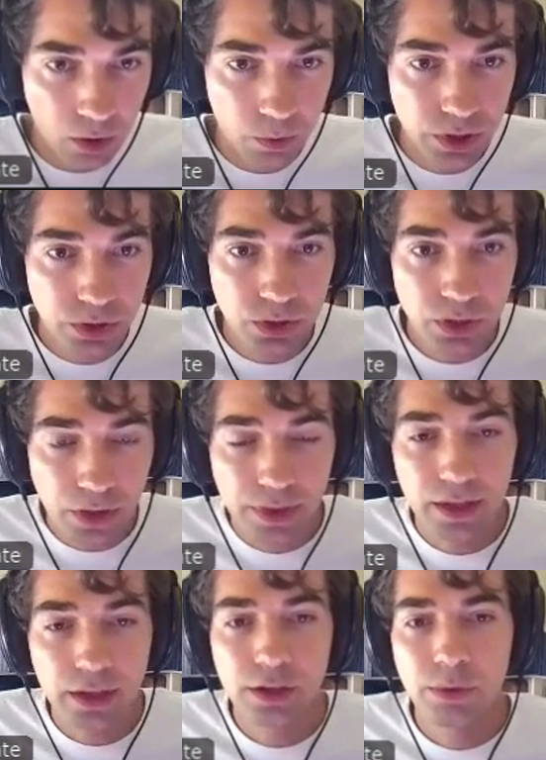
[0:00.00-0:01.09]
knew
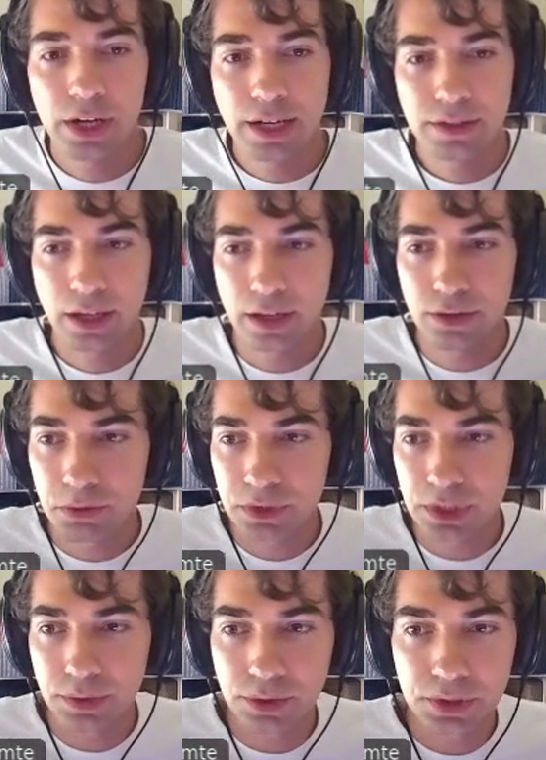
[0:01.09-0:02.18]
nothing about xi from
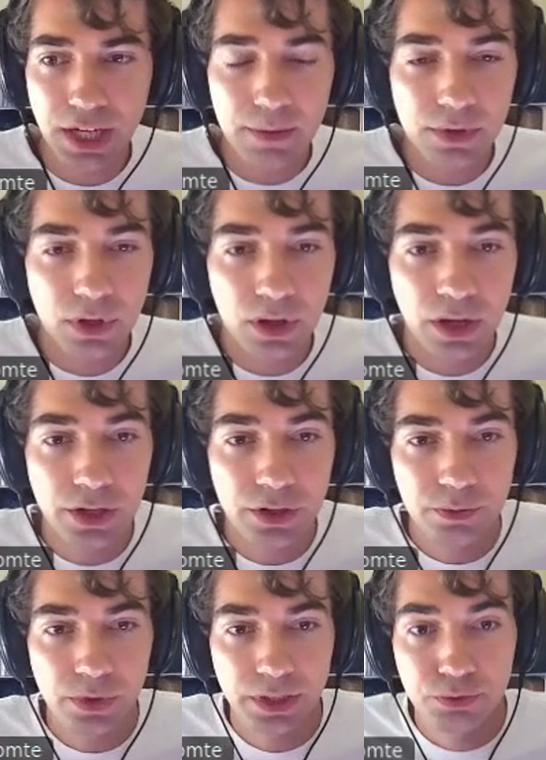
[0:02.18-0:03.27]
g1 through gm, the
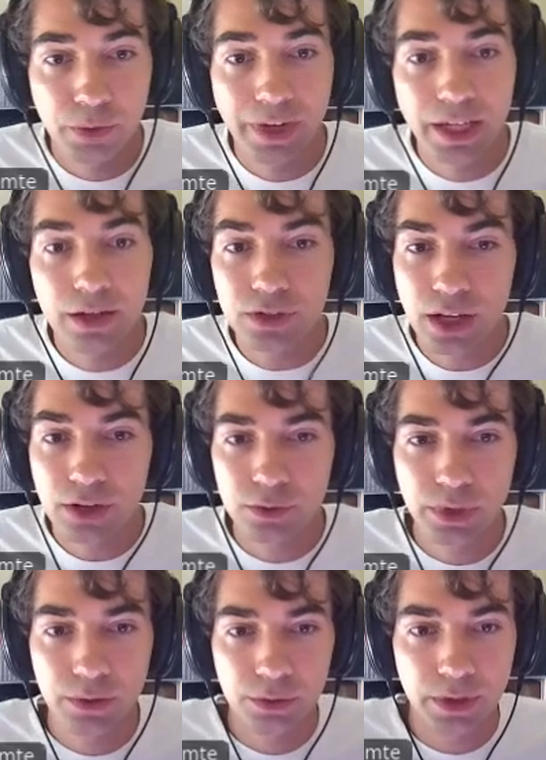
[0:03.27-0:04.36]
remaining
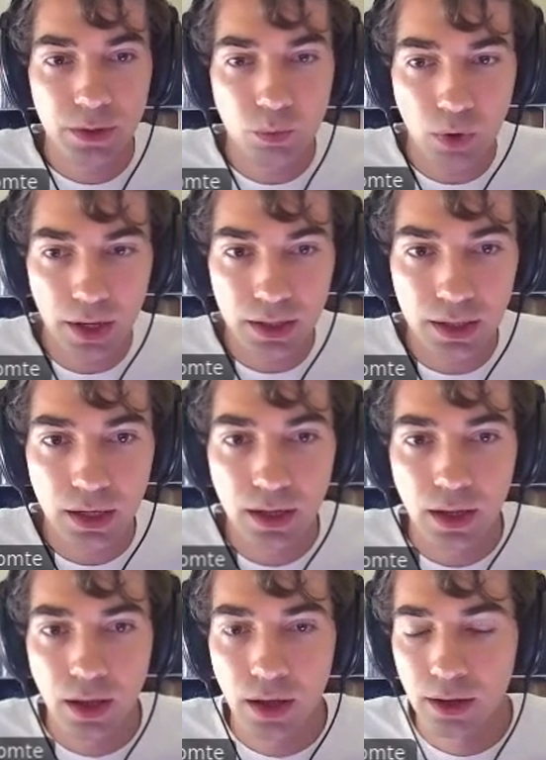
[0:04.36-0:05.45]
entropy would be 1,
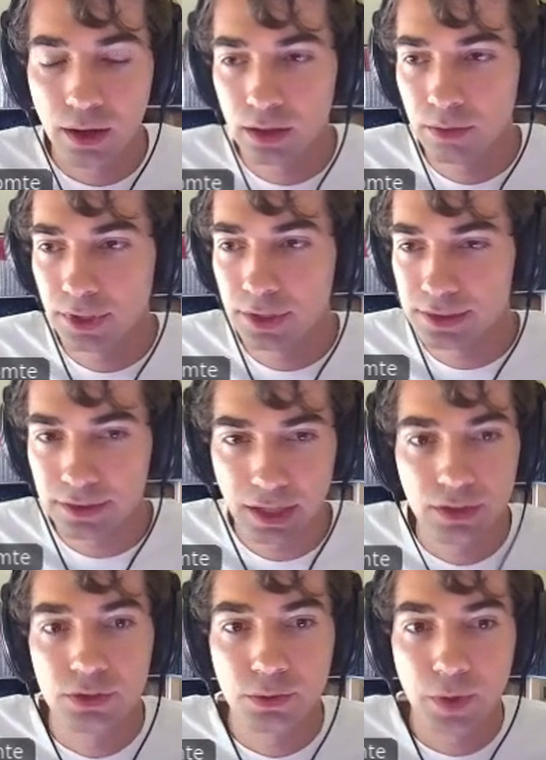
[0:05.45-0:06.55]
because xi
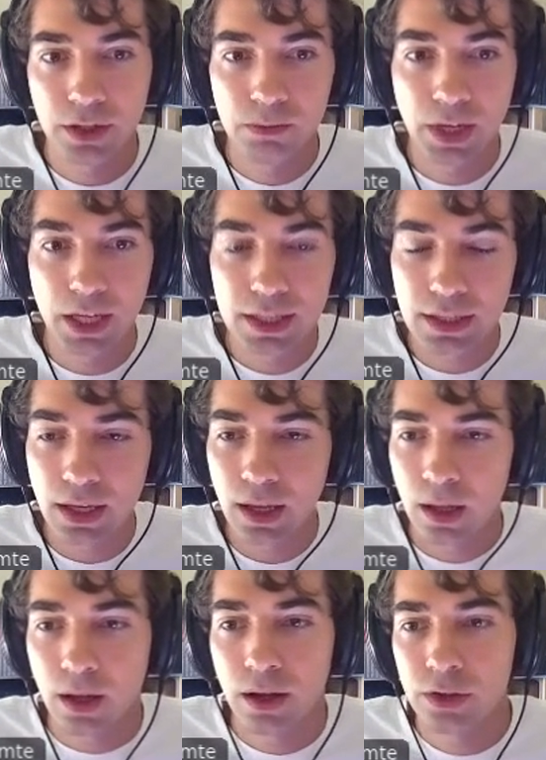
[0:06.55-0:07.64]
is just a random bit.
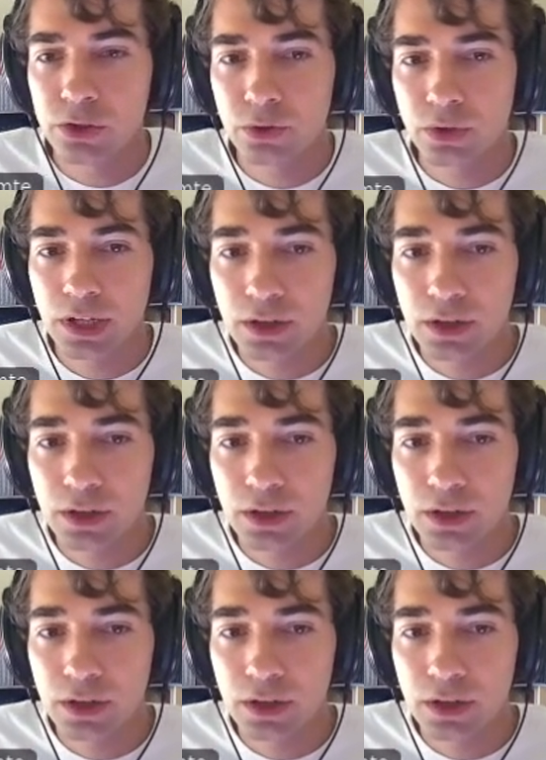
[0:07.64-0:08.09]
So here we're